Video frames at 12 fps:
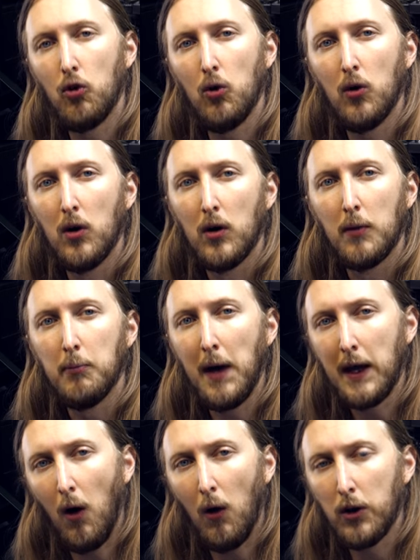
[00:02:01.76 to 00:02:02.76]
to
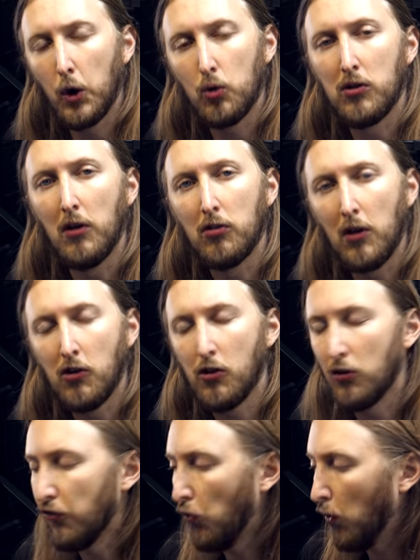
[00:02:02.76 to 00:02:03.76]
make all those
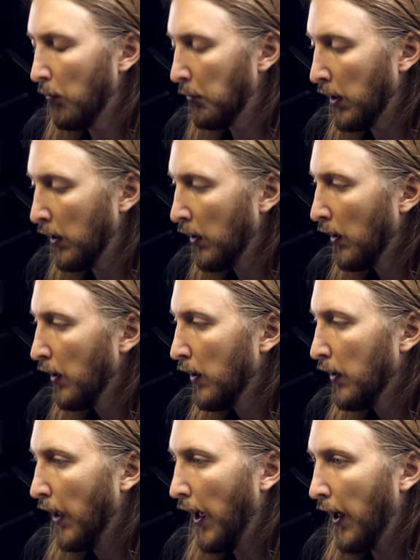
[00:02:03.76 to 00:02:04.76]
decisions for me.
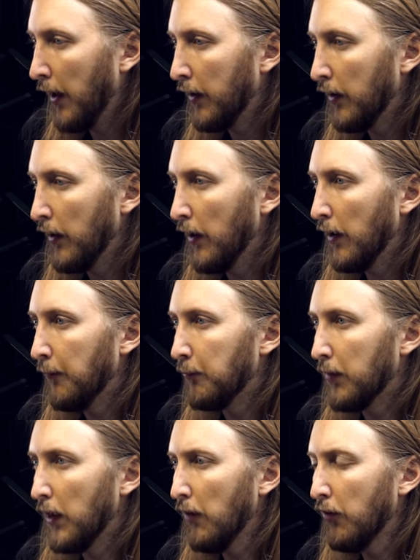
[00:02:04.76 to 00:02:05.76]
And
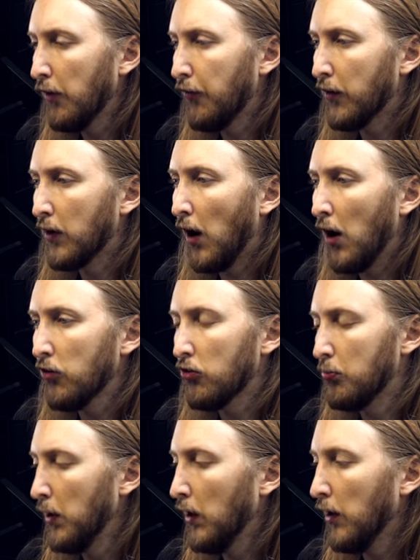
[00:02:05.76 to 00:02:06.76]
even if it
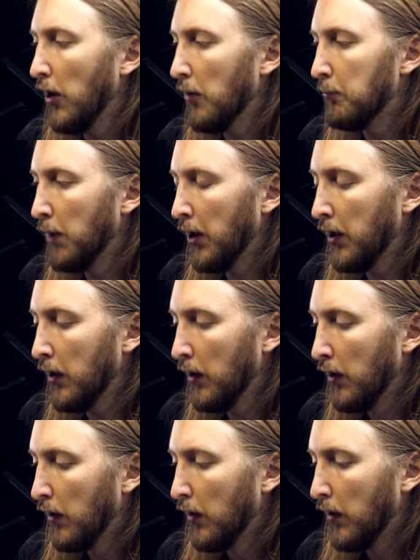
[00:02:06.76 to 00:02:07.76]
costs me a lot of money,
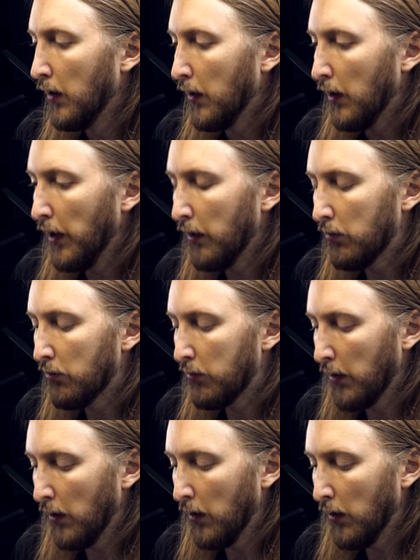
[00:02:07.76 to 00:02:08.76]
it
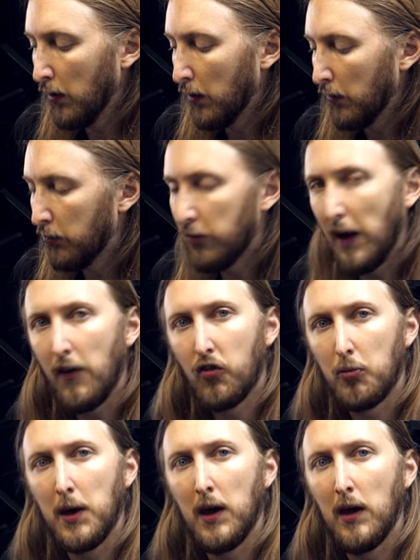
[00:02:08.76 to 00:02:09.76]
still
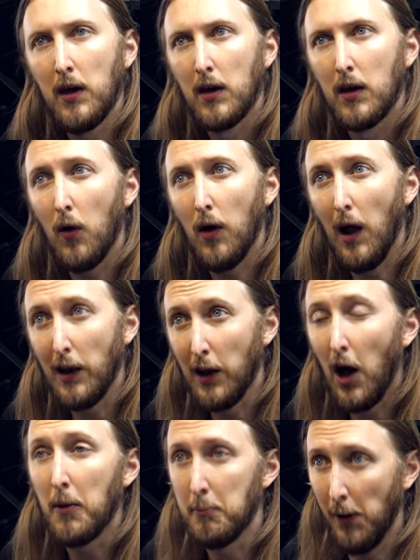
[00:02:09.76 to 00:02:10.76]
saves me a
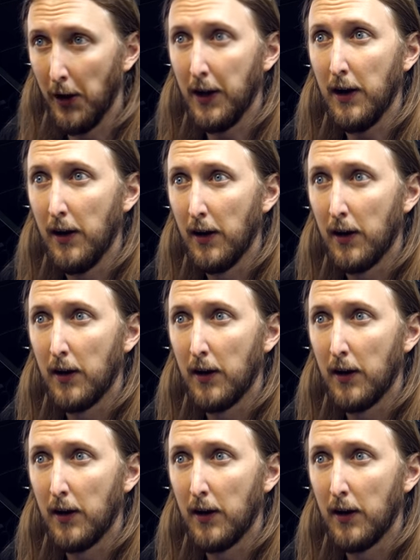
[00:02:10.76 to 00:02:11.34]
lot of money